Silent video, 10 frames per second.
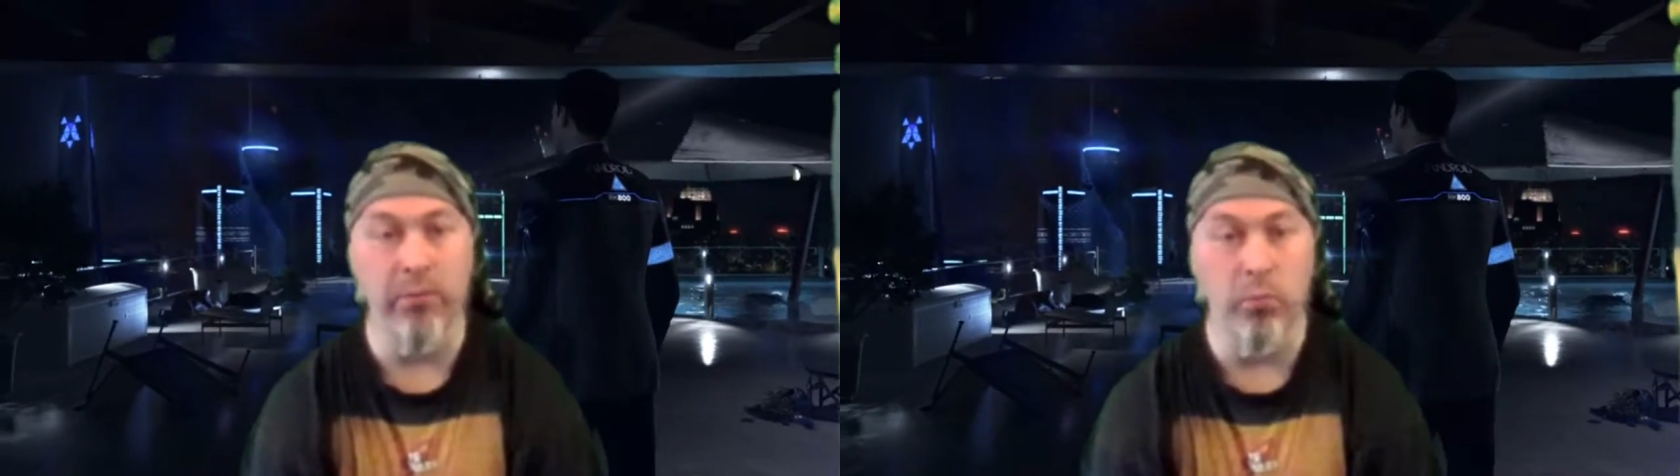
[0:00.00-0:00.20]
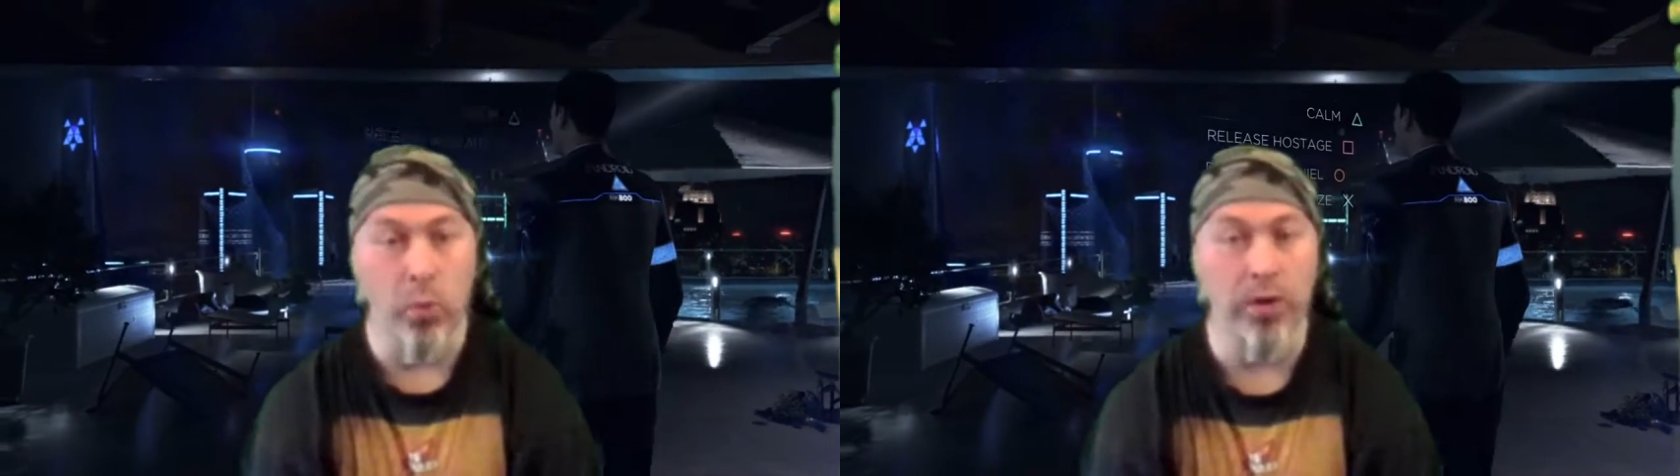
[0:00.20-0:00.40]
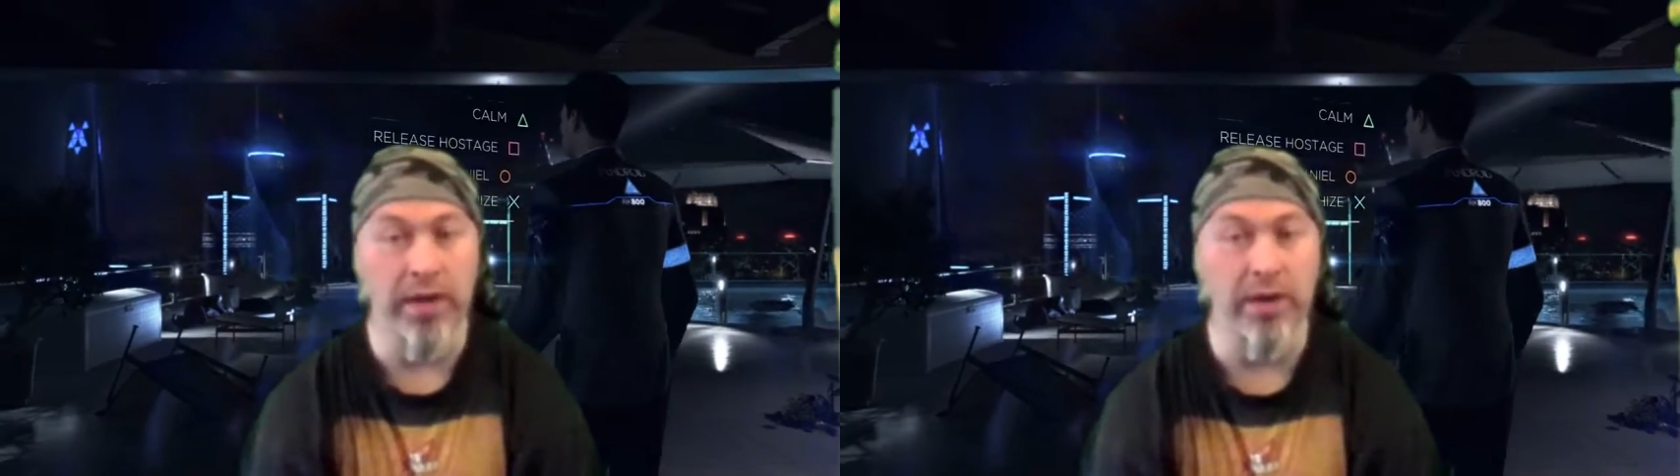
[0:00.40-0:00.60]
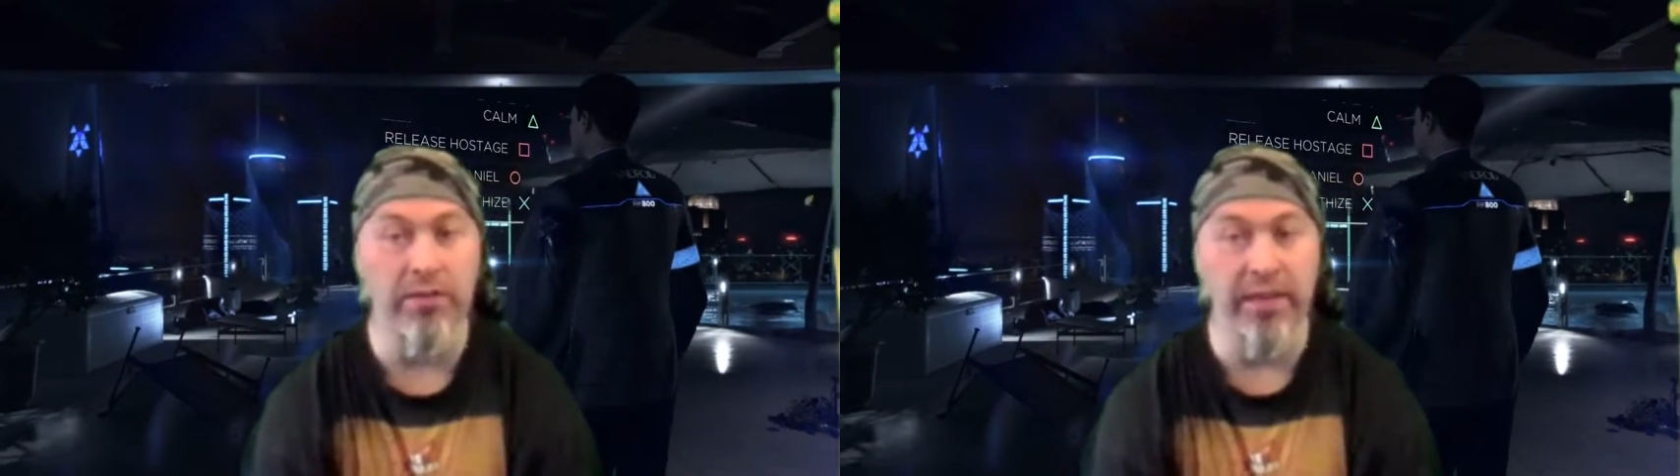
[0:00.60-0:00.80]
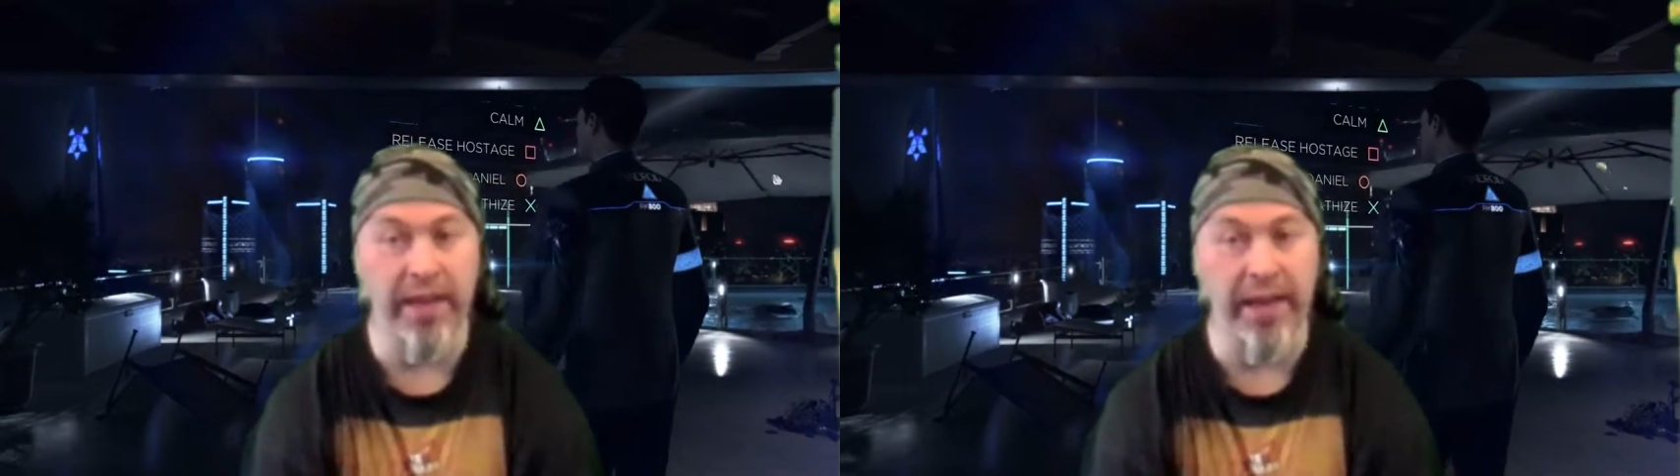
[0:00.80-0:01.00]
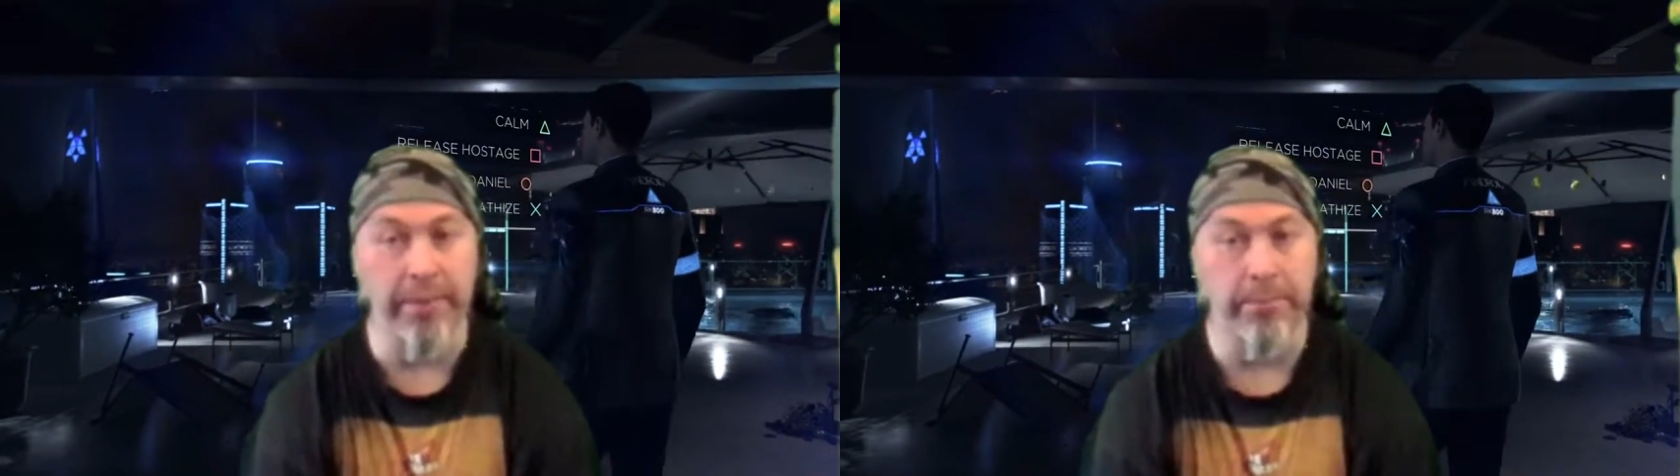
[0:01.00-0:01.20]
wanting of the game.